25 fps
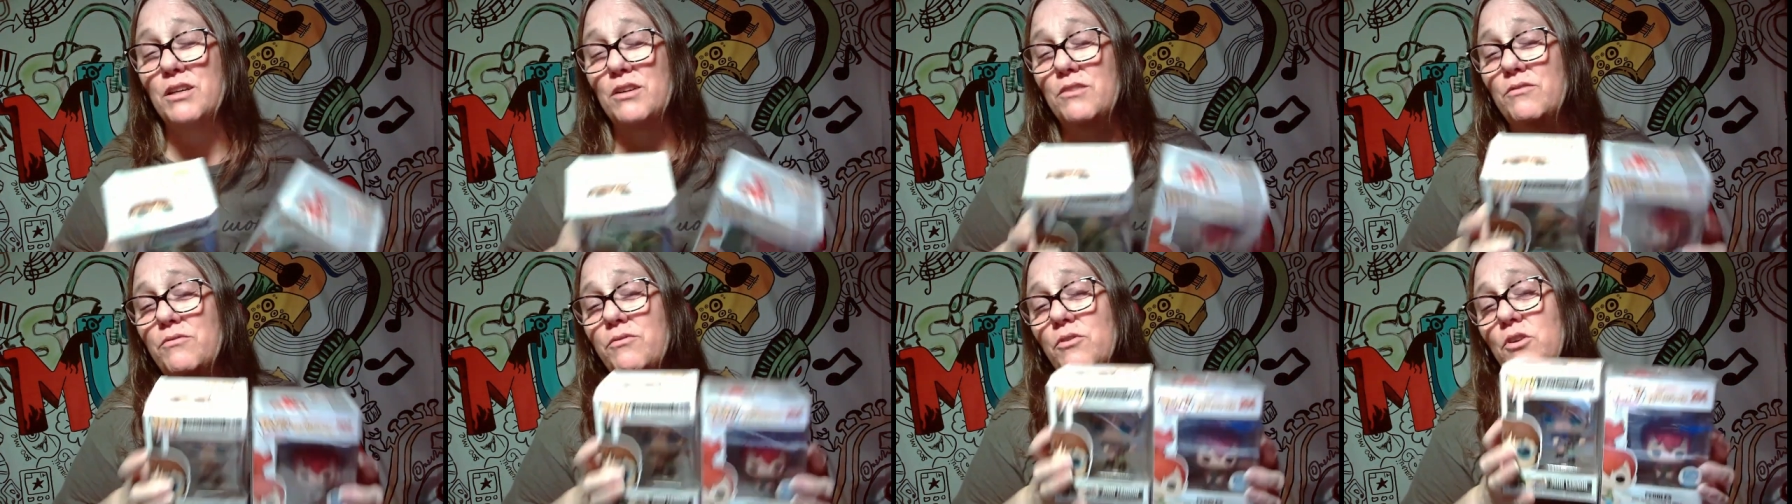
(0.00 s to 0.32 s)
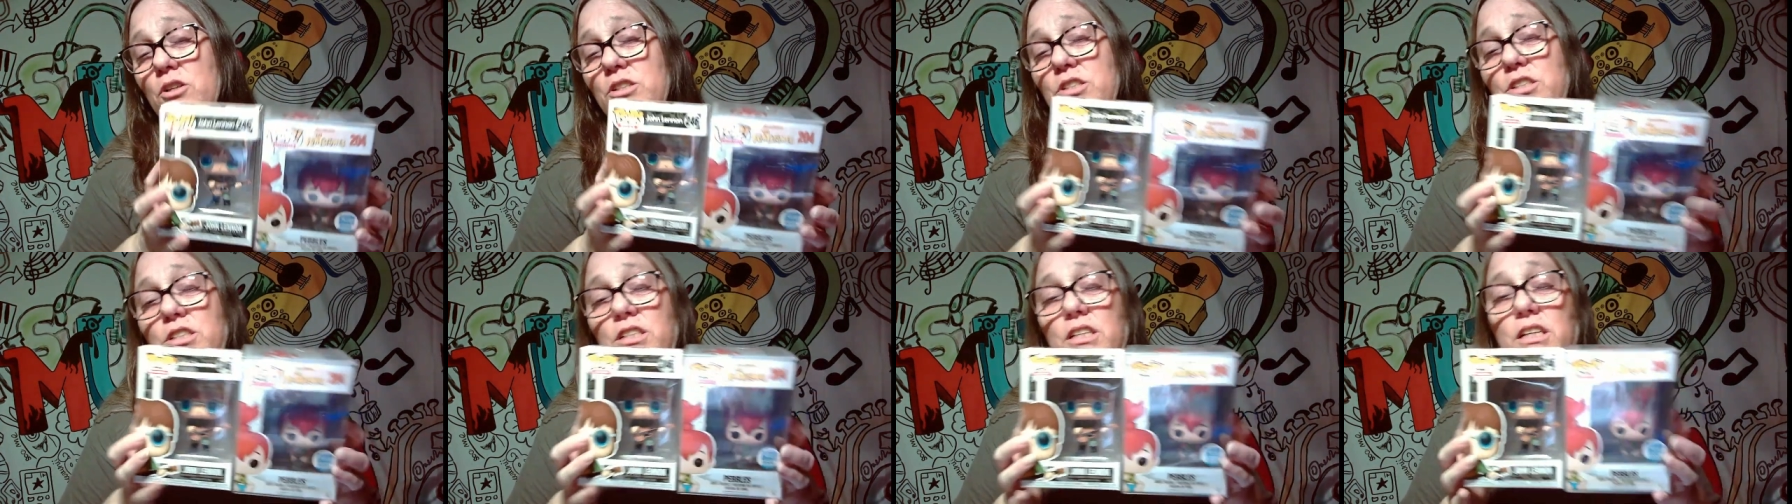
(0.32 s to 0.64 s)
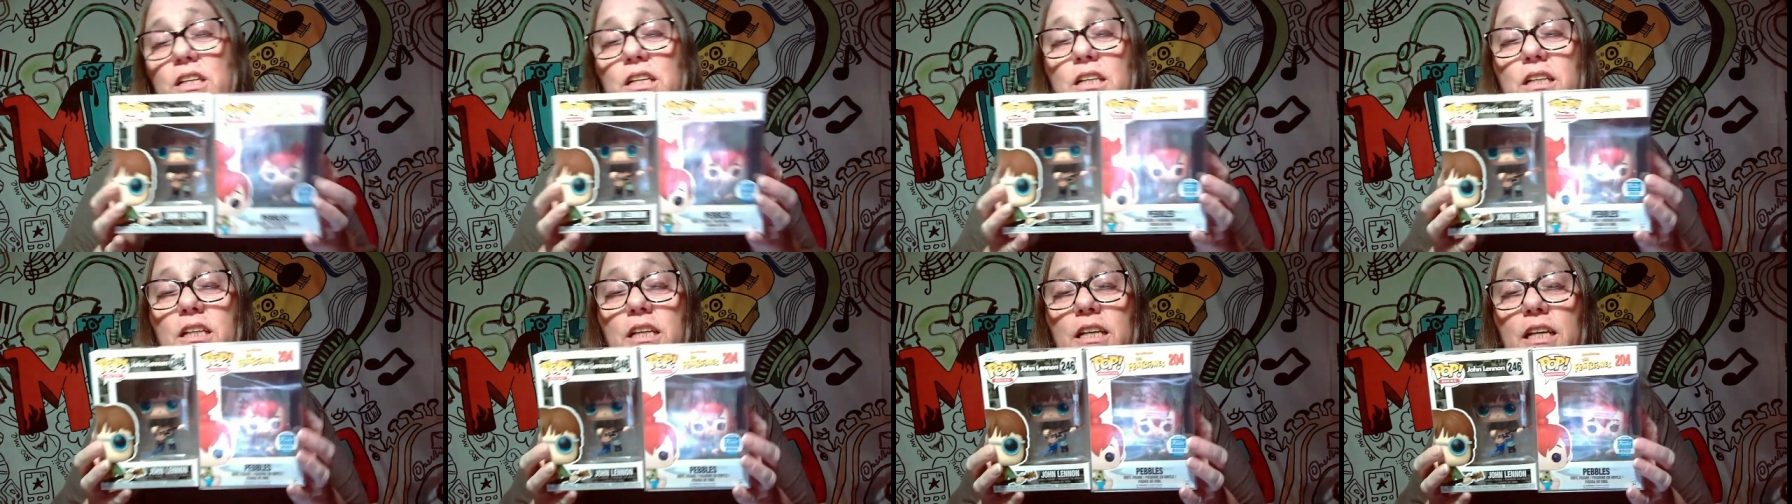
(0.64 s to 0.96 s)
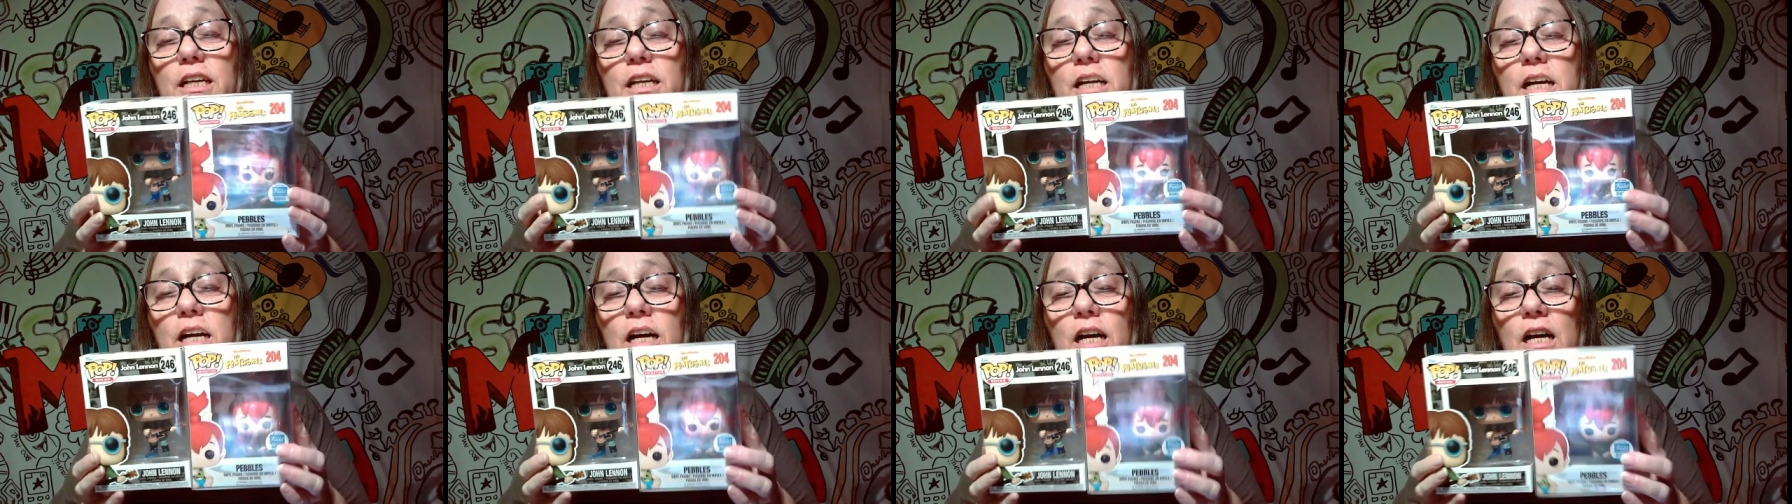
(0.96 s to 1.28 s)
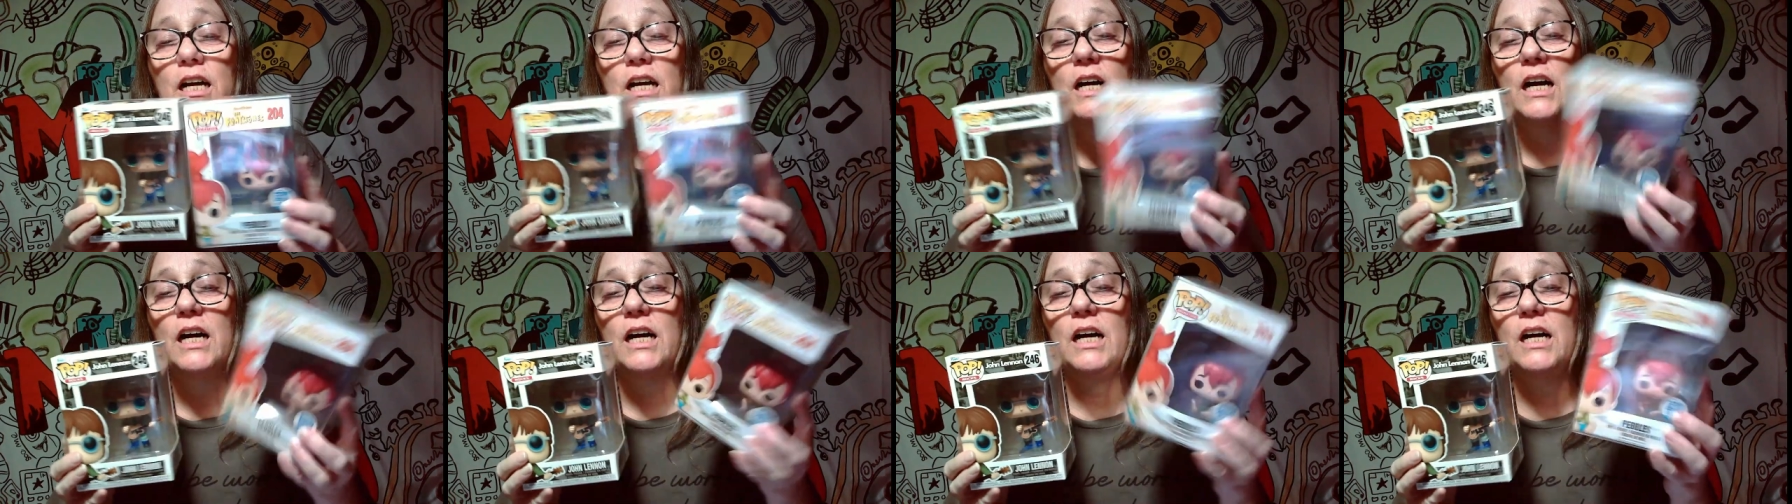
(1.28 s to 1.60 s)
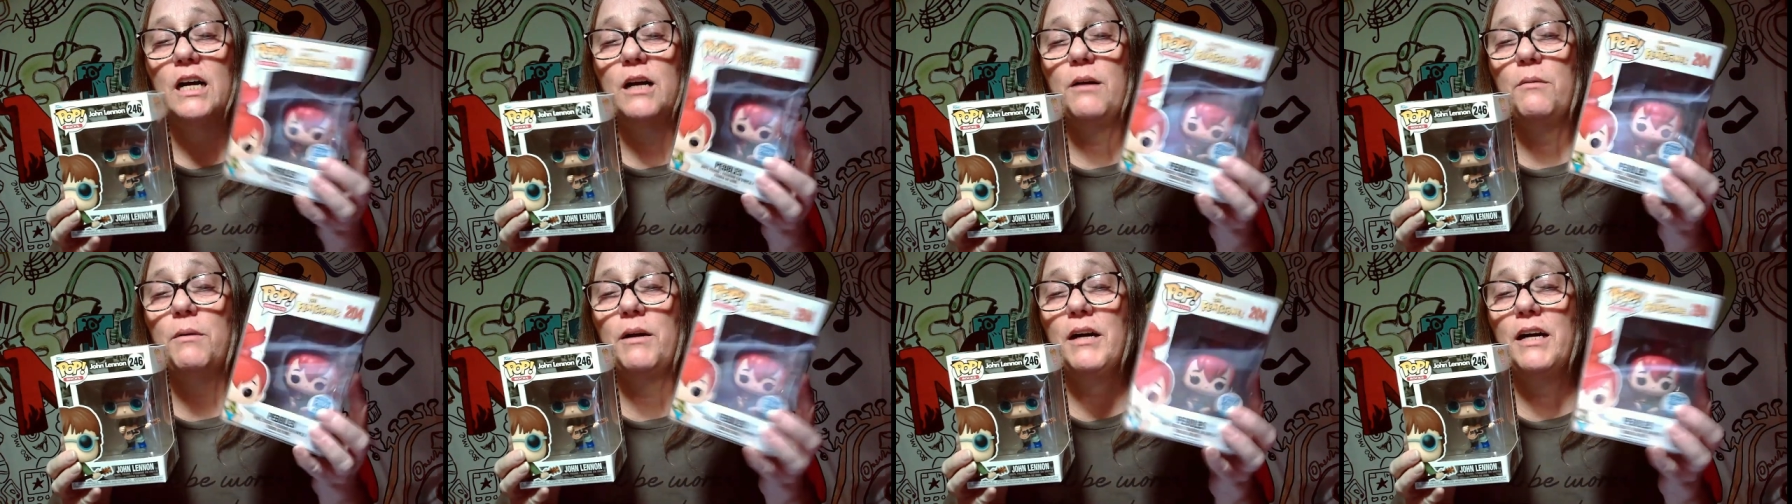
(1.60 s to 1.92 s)
Unfortunately,
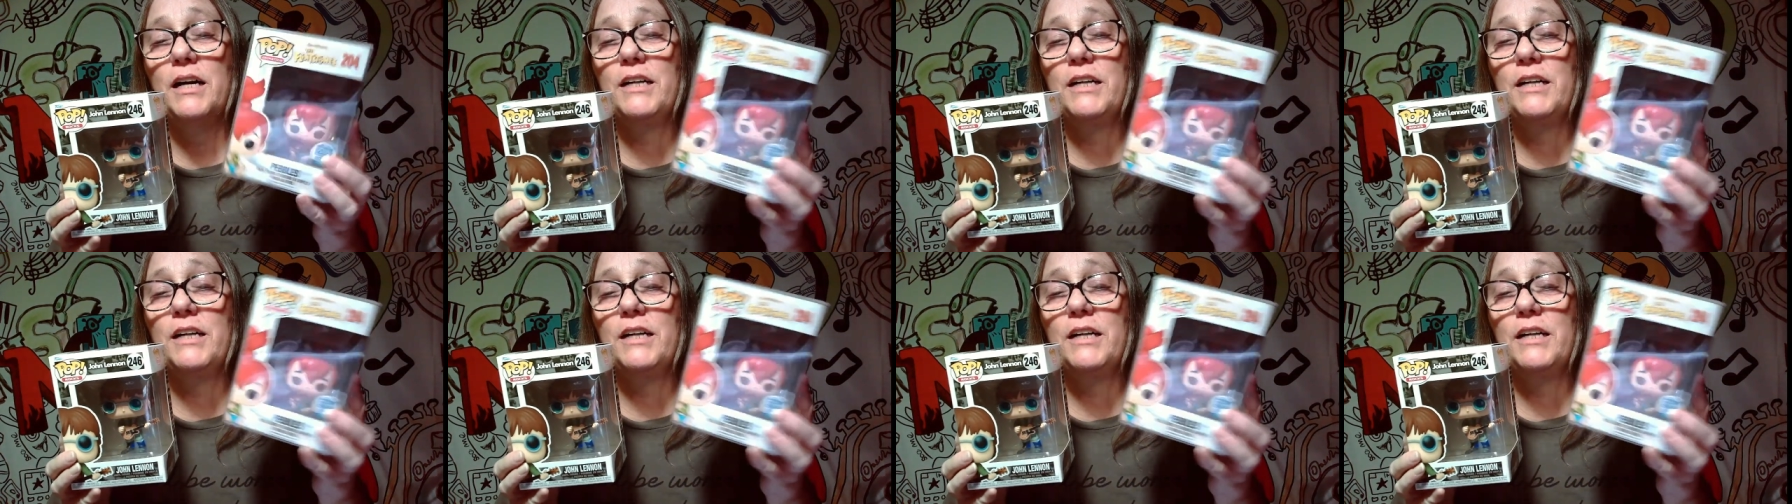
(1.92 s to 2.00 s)
um,